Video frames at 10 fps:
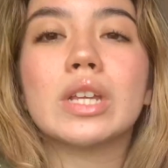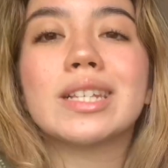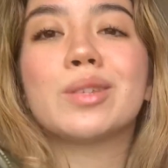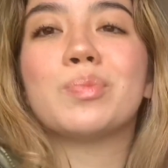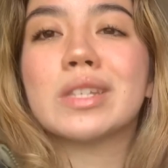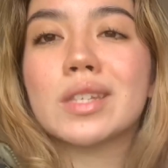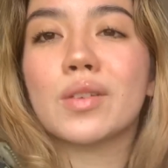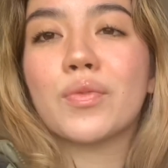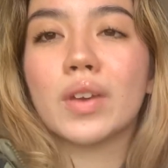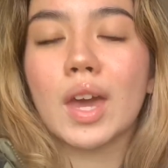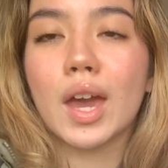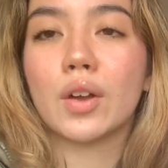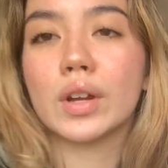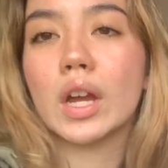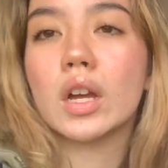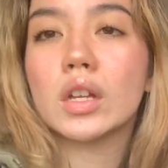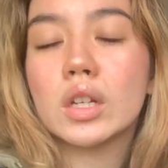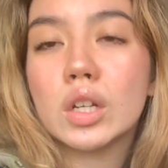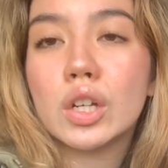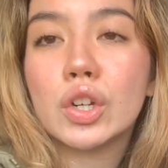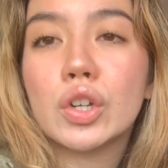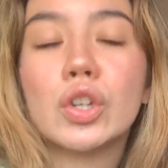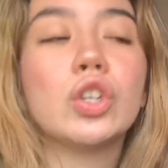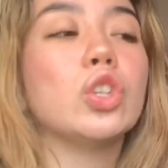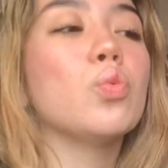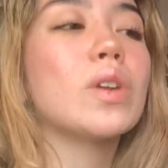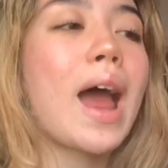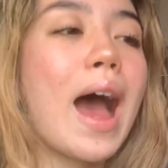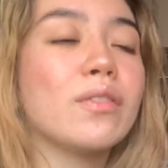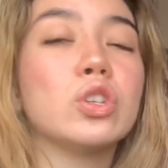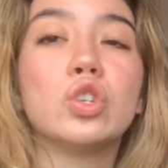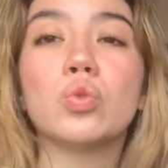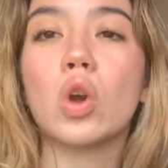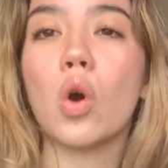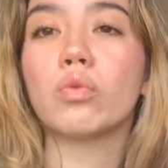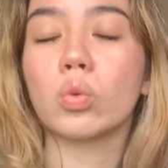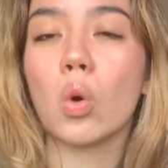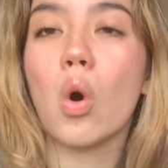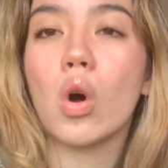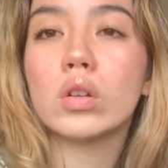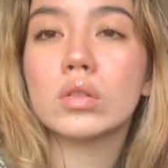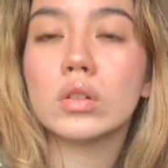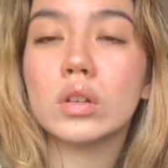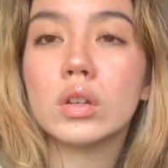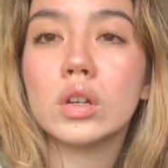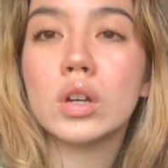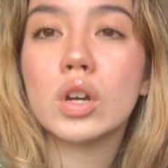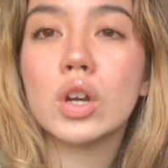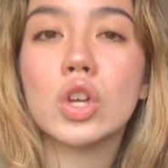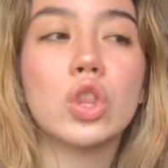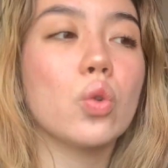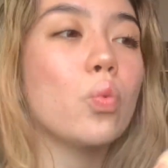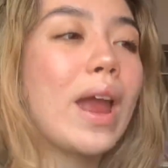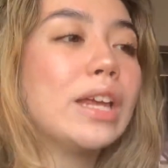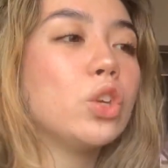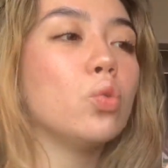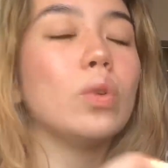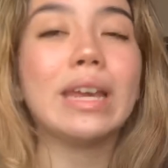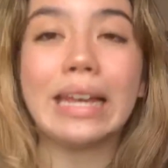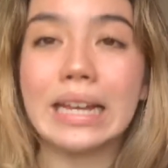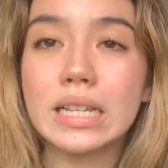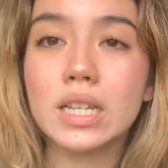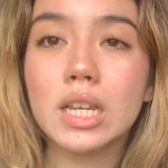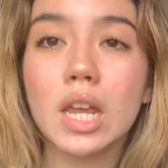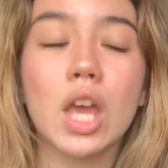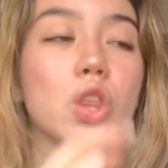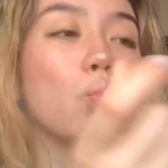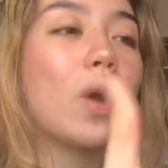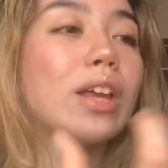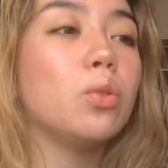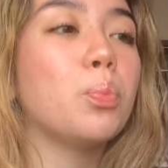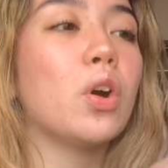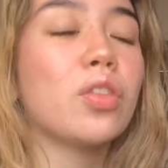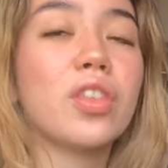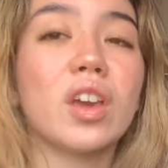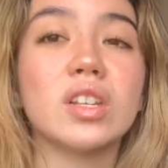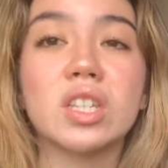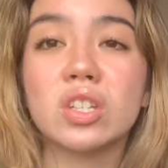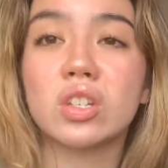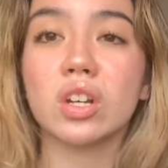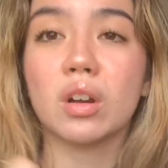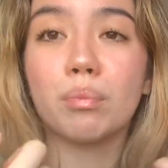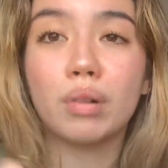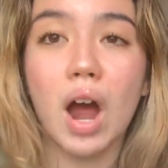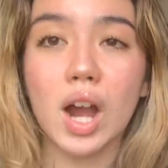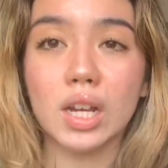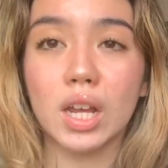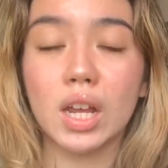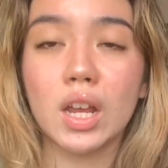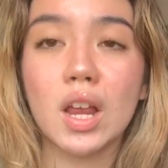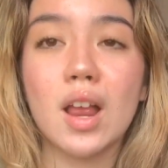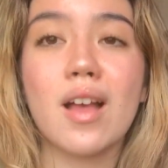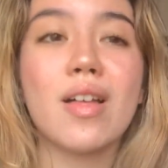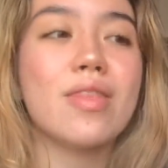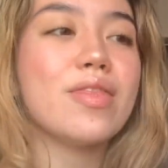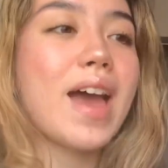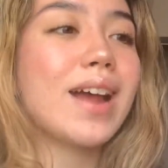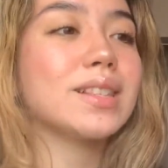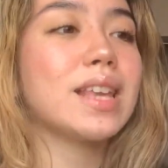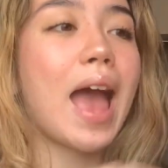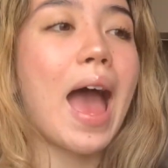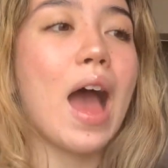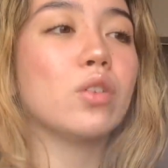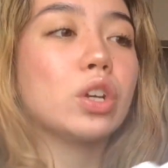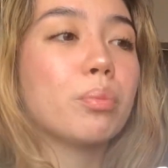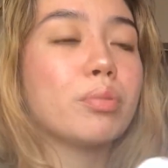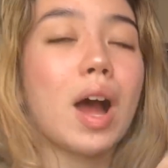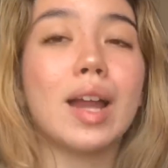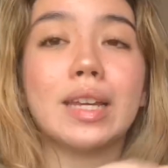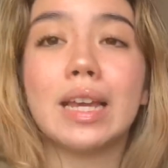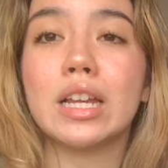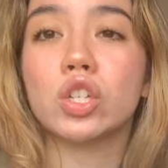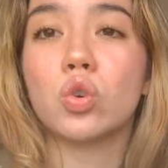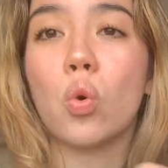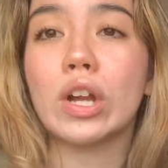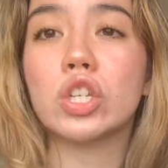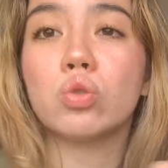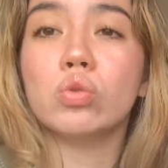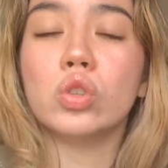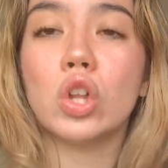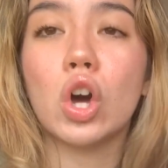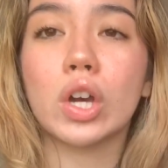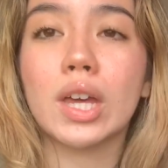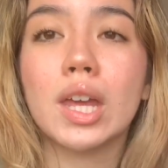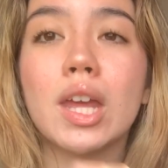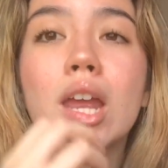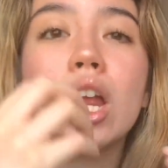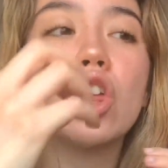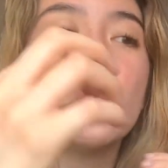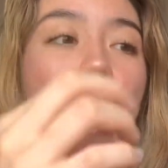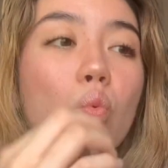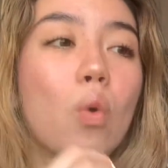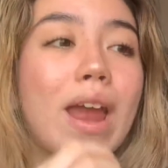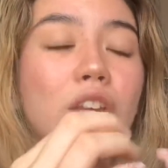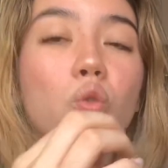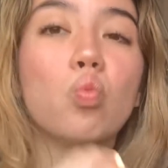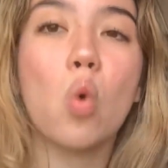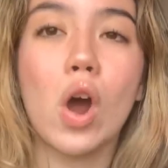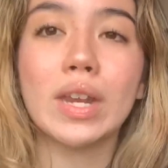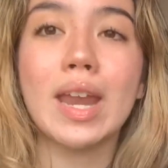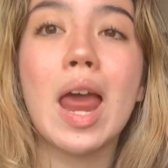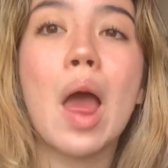a specific area. You would have to do it overall. The way you eat and the way you put things into your body, that's how your body is going to look the way you want it,